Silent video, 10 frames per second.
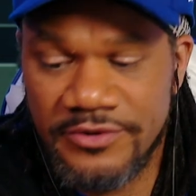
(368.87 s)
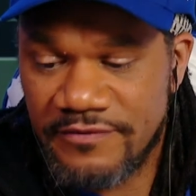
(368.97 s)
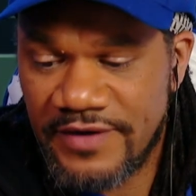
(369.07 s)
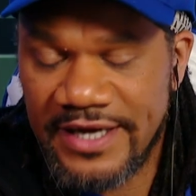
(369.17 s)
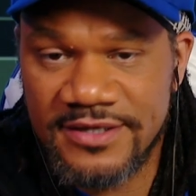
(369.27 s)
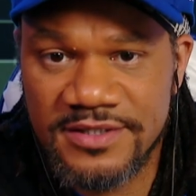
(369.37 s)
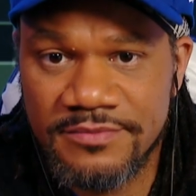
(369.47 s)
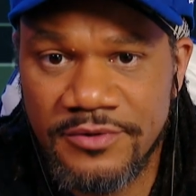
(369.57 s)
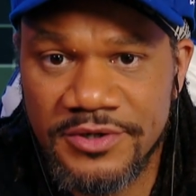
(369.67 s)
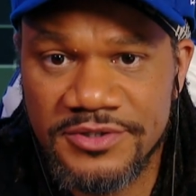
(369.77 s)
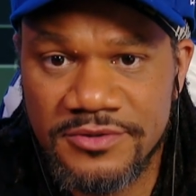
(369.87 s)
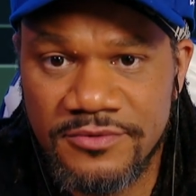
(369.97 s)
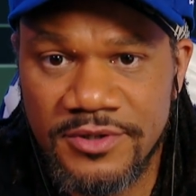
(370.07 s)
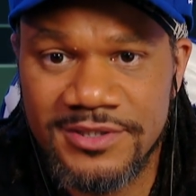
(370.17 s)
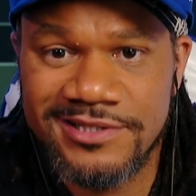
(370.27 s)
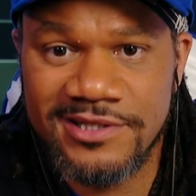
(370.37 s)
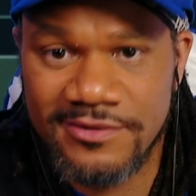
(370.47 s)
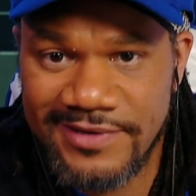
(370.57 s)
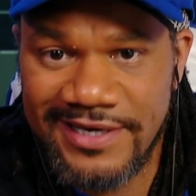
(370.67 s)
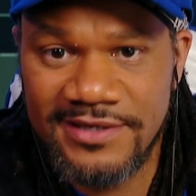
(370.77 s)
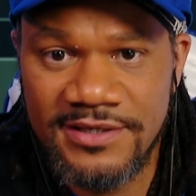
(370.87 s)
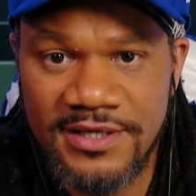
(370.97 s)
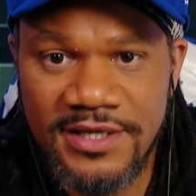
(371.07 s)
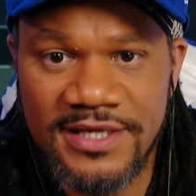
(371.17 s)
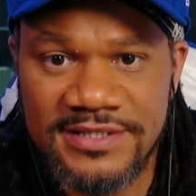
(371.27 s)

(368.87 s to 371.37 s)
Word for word: your violent supporters towards to threaten